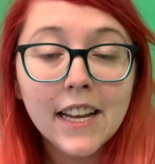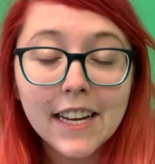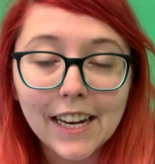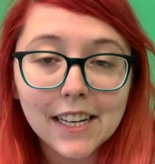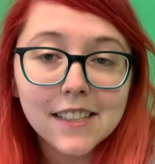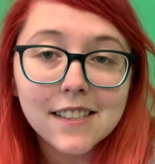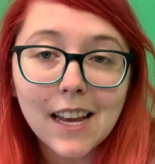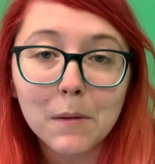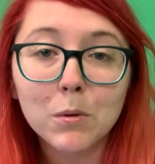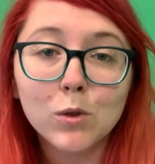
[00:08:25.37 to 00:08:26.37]
is
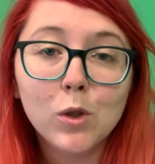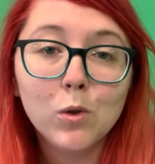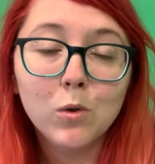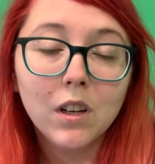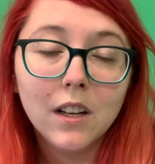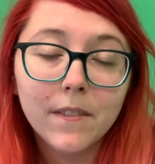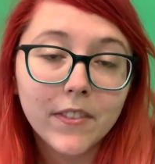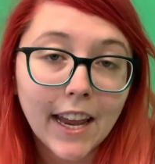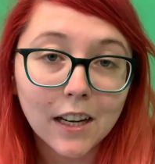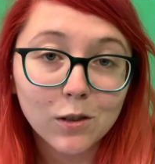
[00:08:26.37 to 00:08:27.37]
able to
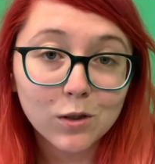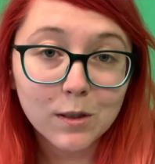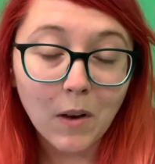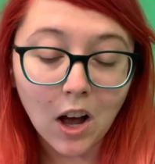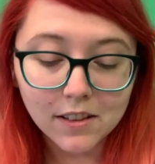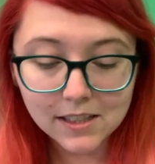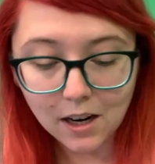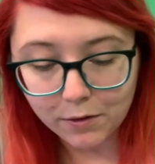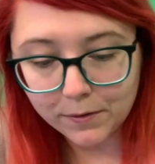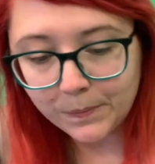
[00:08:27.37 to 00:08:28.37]
handle some hot stuff.